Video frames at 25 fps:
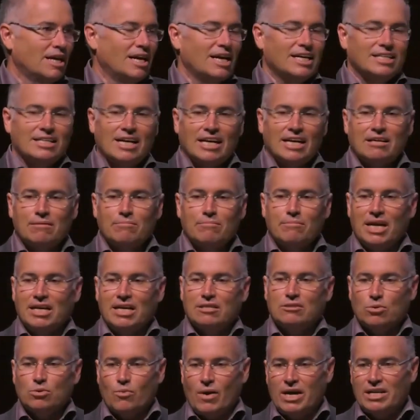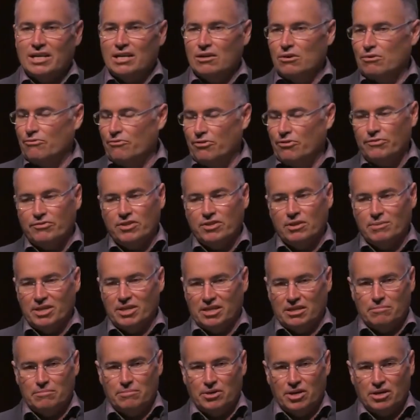and I can make 20 or 50
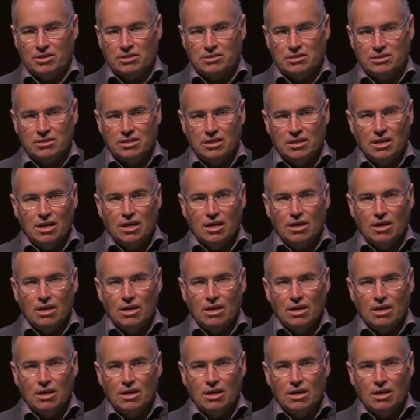million bucks,